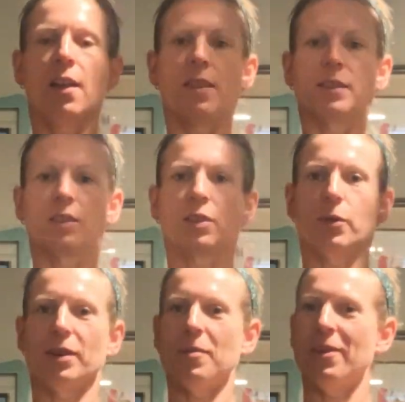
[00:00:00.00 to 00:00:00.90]
This is
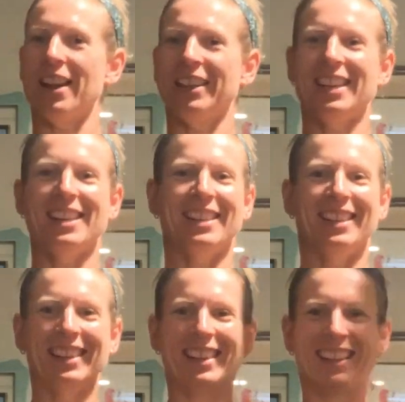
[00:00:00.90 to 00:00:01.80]
3, we're not done.
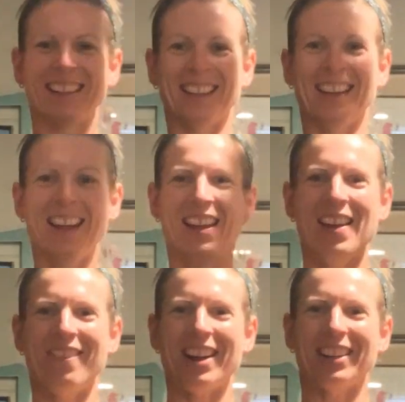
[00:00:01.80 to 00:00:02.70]

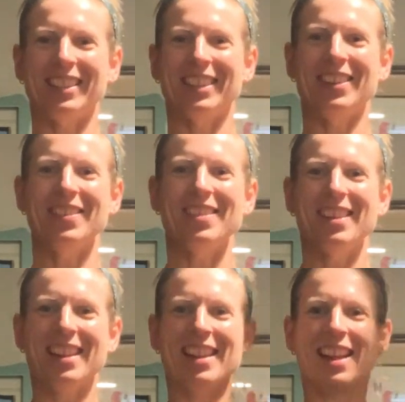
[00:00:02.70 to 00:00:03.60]
Final 2,
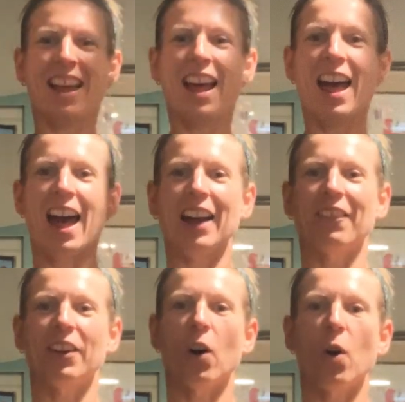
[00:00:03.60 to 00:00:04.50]
and
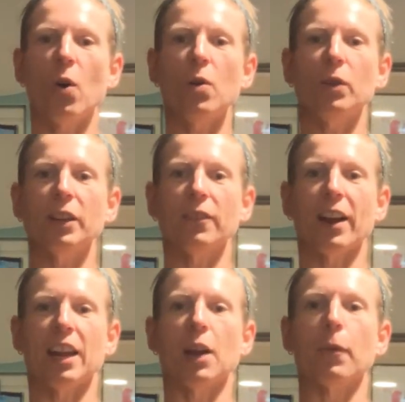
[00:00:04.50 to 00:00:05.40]
1. Hold it
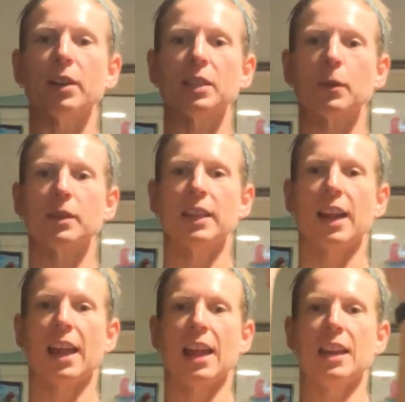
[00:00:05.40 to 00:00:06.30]
right here. We're going to squeeze it
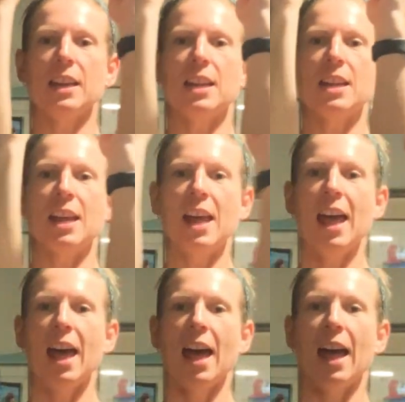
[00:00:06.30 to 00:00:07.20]
in
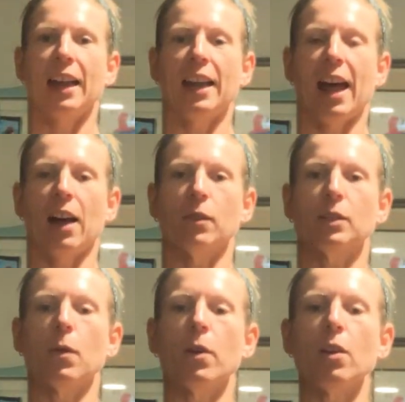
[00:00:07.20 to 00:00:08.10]
and out.
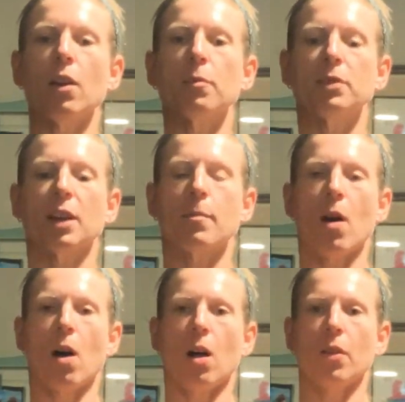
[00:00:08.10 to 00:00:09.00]
So I want your arms to come
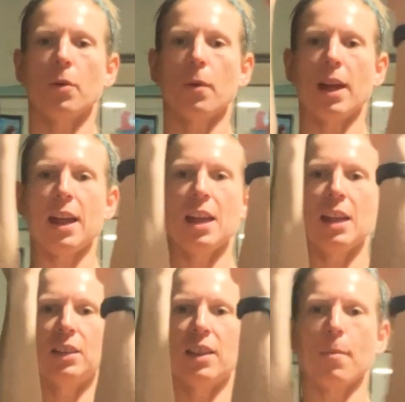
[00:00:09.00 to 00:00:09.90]
all the way
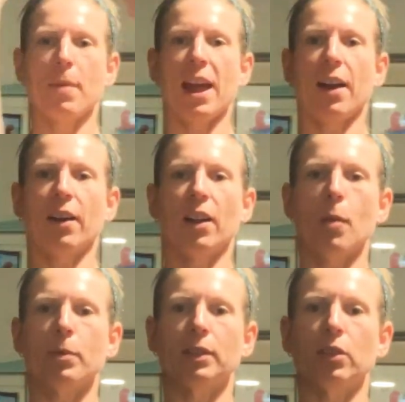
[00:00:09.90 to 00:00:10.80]
into that parallel
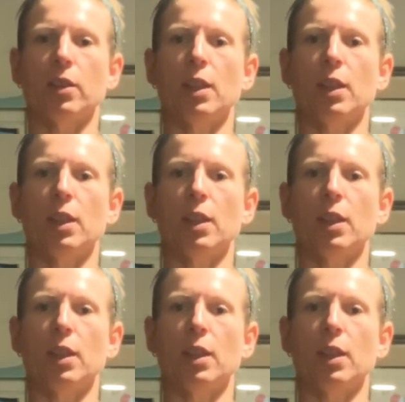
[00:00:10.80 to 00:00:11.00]
position.